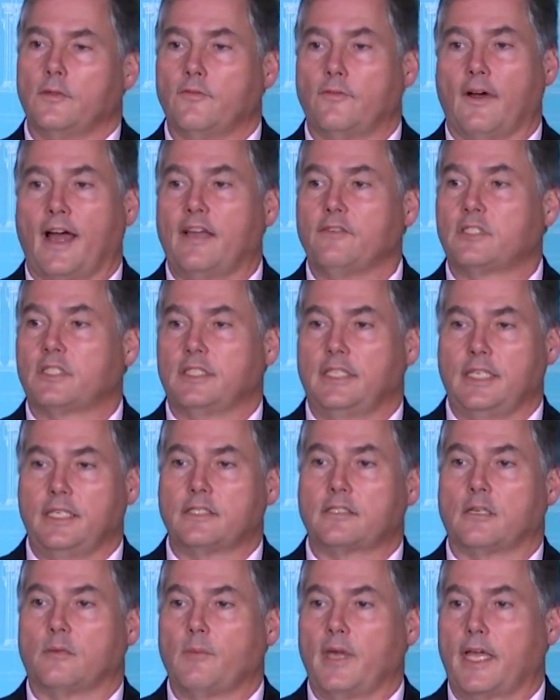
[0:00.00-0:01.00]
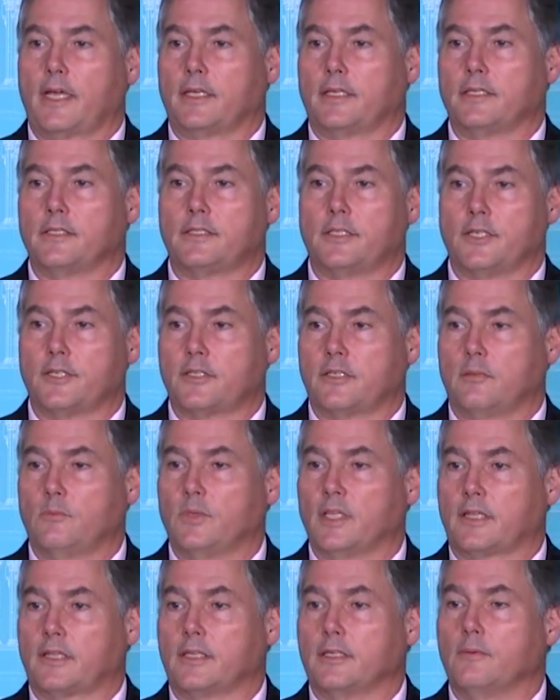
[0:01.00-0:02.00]
Five cities can make a decision,
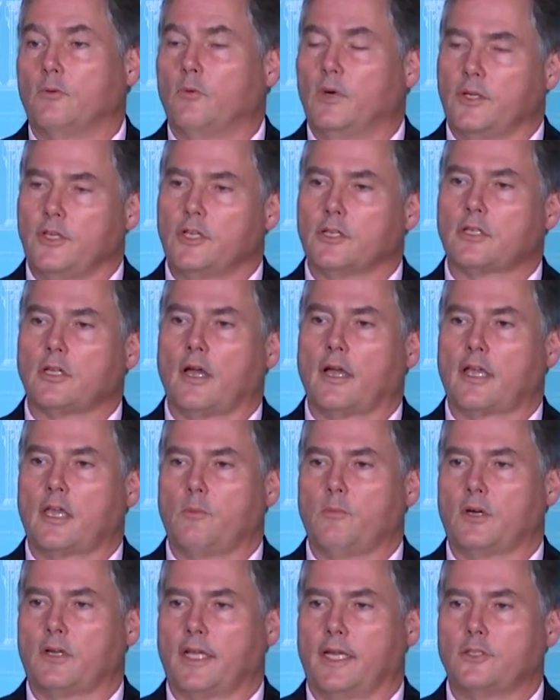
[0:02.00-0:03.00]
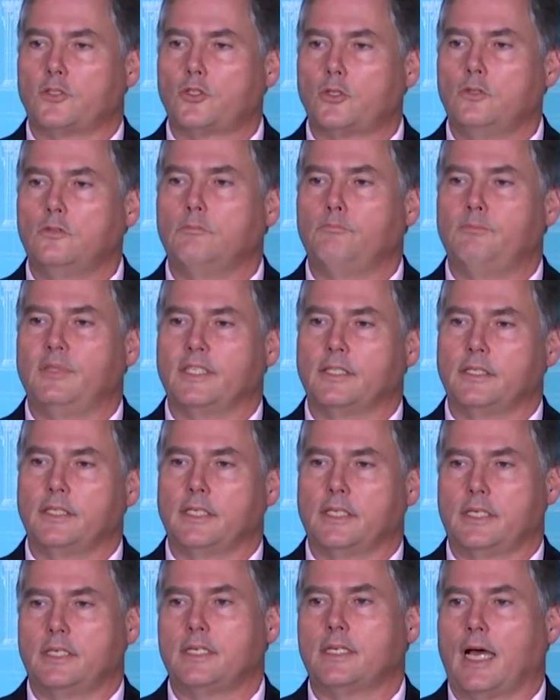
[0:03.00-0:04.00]
but the, when you're talking about a $2
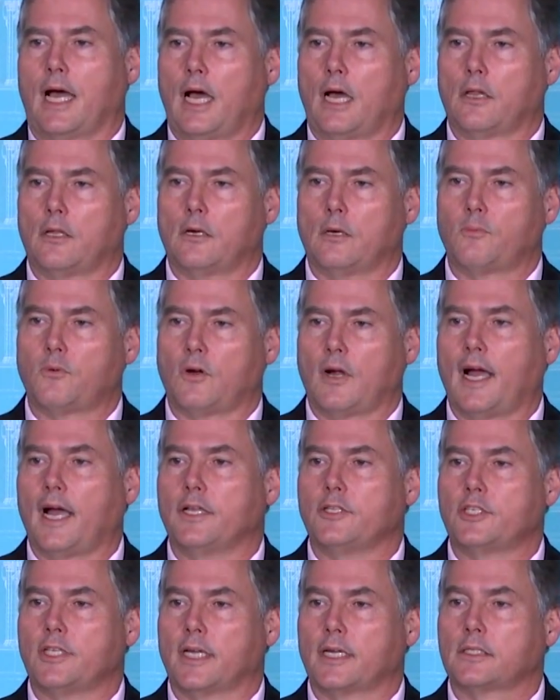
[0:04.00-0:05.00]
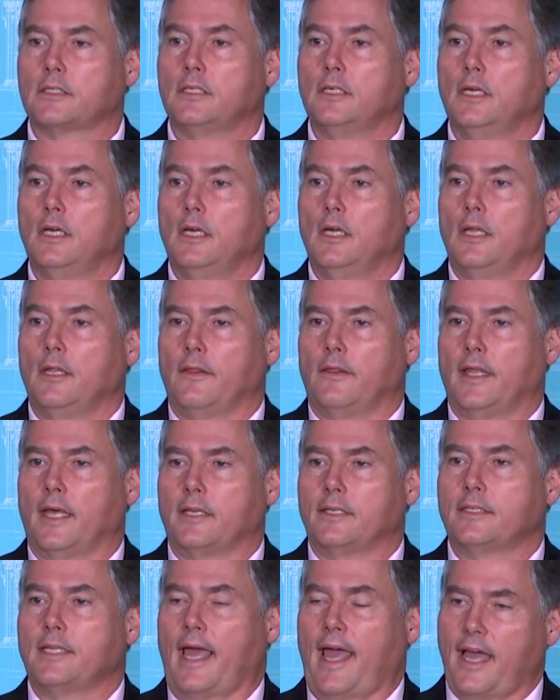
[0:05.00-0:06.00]
billion project,
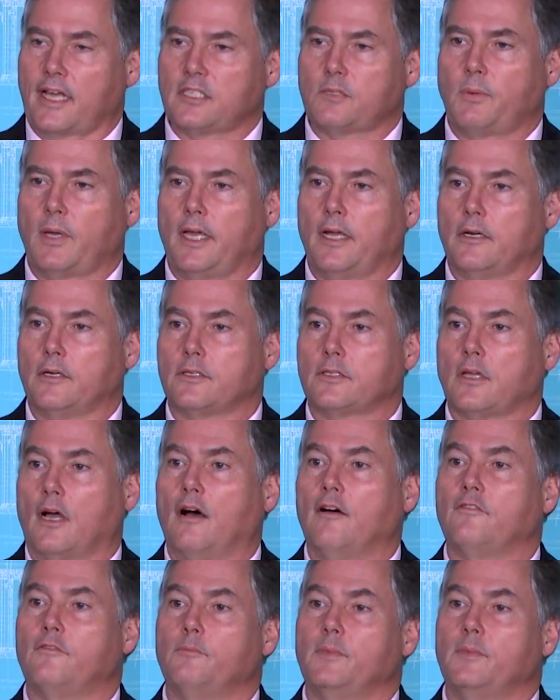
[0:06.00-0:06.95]
that taxpayers of